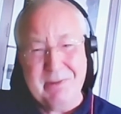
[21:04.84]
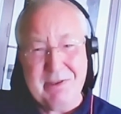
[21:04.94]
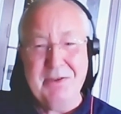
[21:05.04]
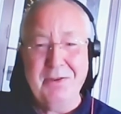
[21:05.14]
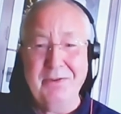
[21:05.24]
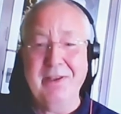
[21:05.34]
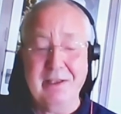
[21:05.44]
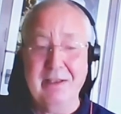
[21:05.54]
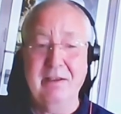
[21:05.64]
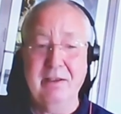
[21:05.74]
So it's not
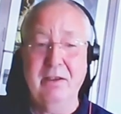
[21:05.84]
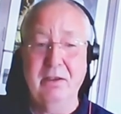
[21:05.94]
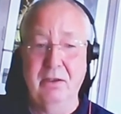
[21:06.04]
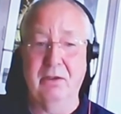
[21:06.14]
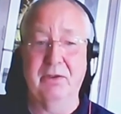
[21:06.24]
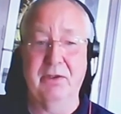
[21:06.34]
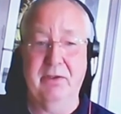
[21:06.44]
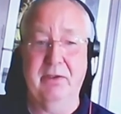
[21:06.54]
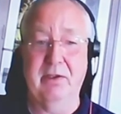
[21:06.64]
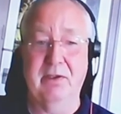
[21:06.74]
that clear cut
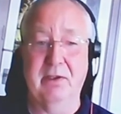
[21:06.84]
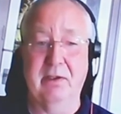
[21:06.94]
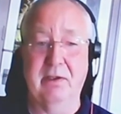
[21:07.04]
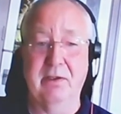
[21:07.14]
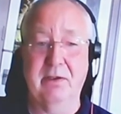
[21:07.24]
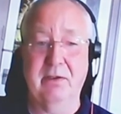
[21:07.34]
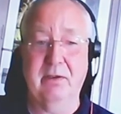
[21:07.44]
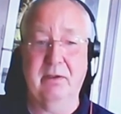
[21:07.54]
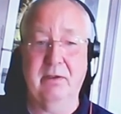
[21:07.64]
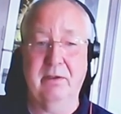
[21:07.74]
these
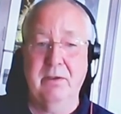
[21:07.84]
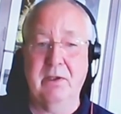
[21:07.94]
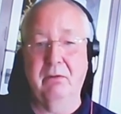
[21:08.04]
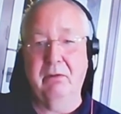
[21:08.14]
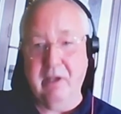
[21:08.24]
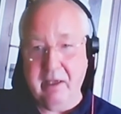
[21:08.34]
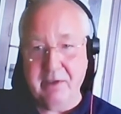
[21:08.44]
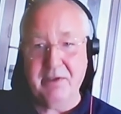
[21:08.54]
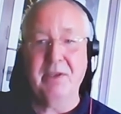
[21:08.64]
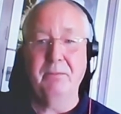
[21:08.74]
days. So
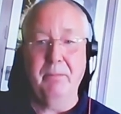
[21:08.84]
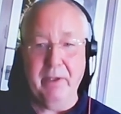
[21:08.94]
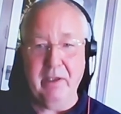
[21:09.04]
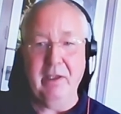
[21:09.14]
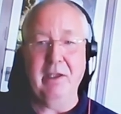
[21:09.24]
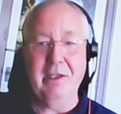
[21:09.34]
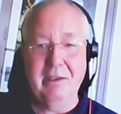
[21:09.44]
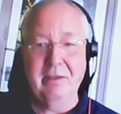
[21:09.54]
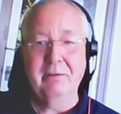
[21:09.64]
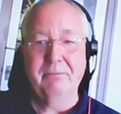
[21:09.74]
there has to
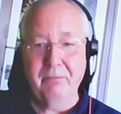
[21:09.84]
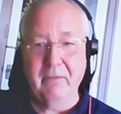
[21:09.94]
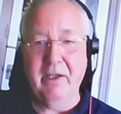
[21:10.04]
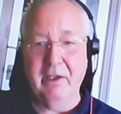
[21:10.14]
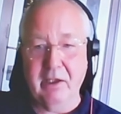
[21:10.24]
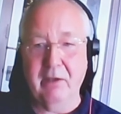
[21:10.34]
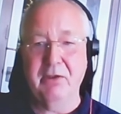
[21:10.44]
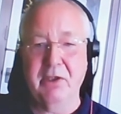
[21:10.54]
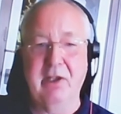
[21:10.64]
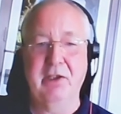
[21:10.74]
be a
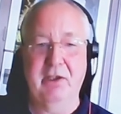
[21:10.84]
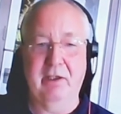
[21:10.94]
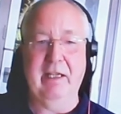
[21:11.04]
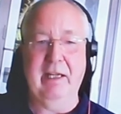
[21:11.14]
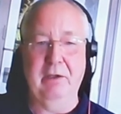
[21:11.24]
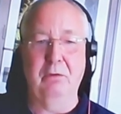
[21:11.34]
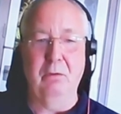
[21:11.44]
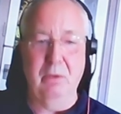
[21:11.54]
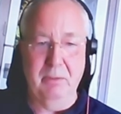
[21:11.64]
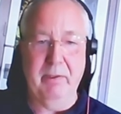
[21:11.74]
negotiation, getting
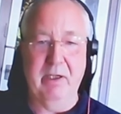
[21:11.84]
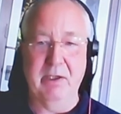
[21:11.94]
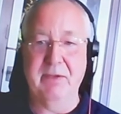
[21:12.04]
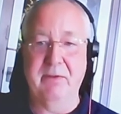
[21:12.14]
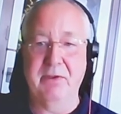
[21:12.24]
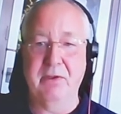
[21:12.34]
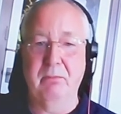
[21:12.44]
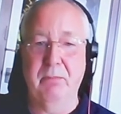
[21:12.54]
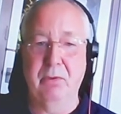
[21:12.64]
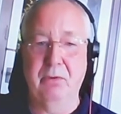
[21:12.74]
all the parts of
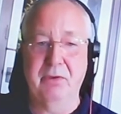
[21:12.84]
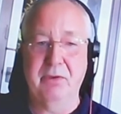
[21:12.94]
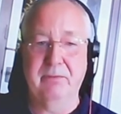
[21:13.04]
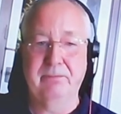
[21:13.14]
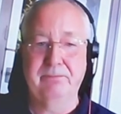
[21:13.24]
us on board.